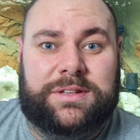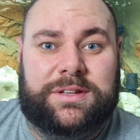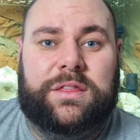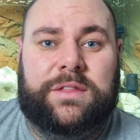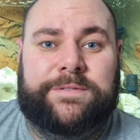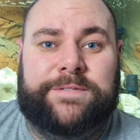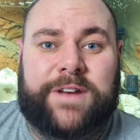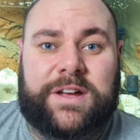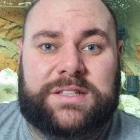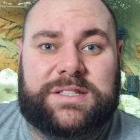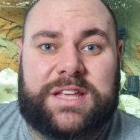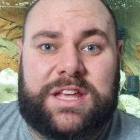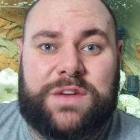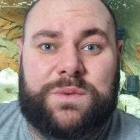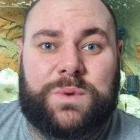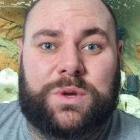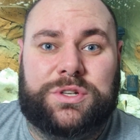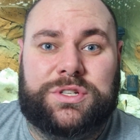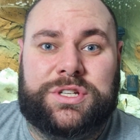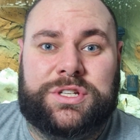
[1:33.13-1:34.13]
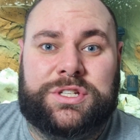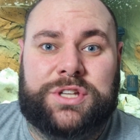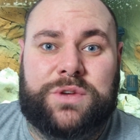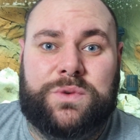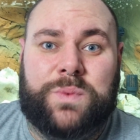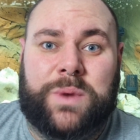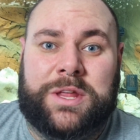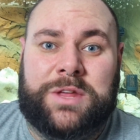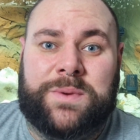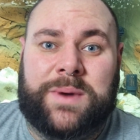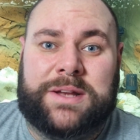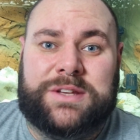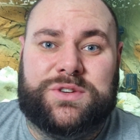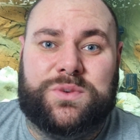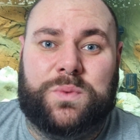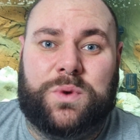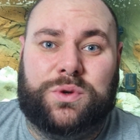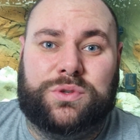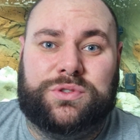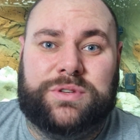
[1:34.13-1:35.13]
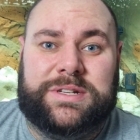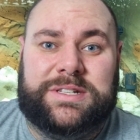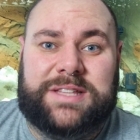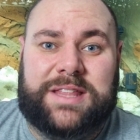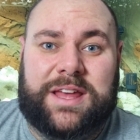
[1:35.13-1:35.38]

The first thing you want to do when you add your water into